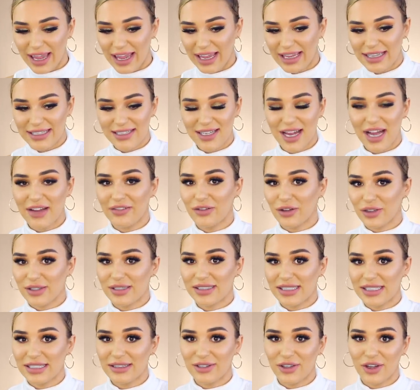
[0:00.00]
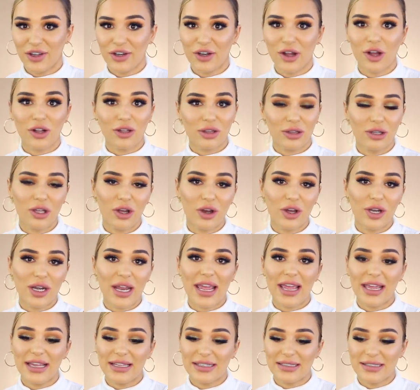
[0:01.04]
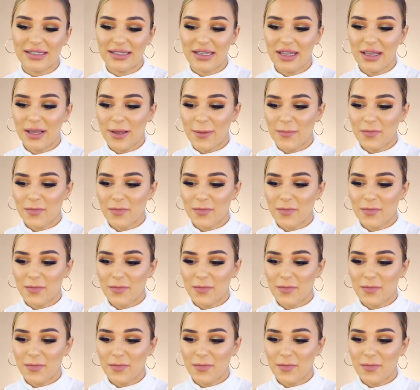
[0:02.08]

and I've honestly learned a lot. And